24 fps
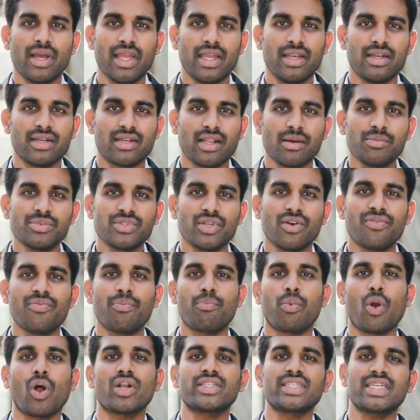in terms of
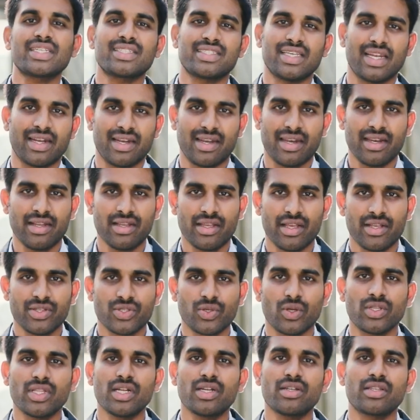project-centric,
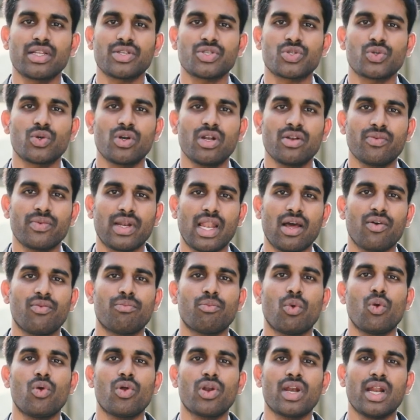so that the student will have
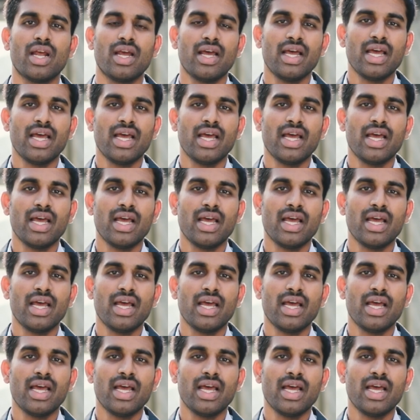more